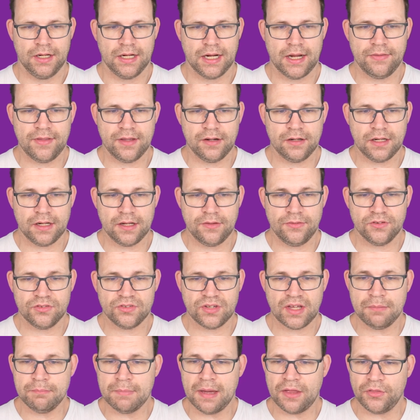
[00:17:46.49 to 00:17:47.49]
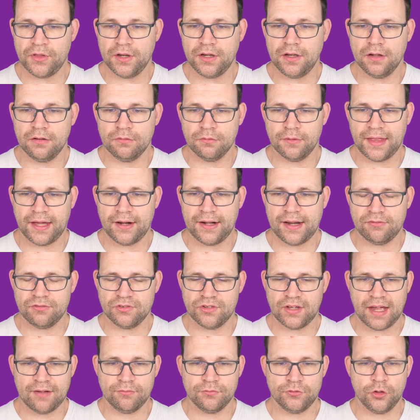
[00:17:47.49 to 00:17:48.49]
And then in the same method, without having
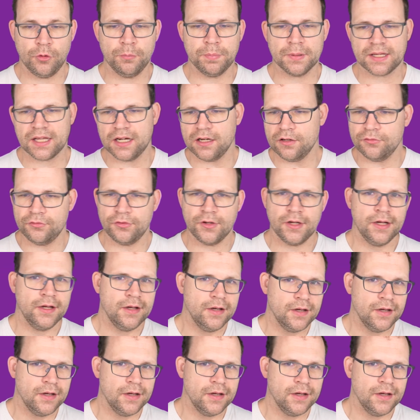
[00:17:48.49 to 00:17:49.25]
to have duplicative